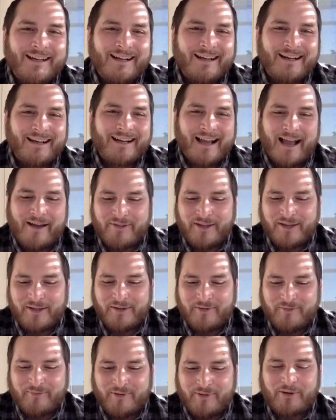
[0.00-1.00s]

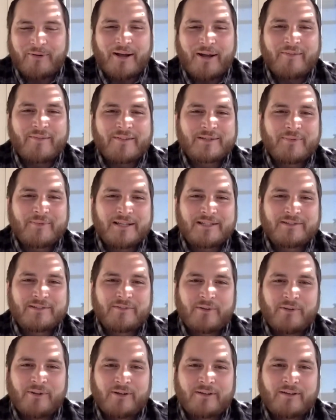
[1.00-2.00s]
Having been around the space
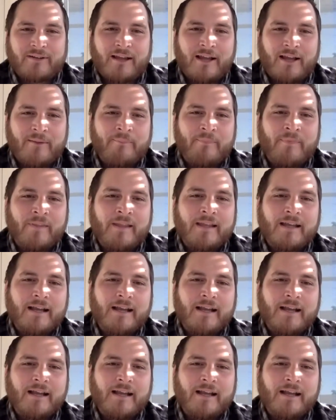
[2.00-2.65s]
for a long time,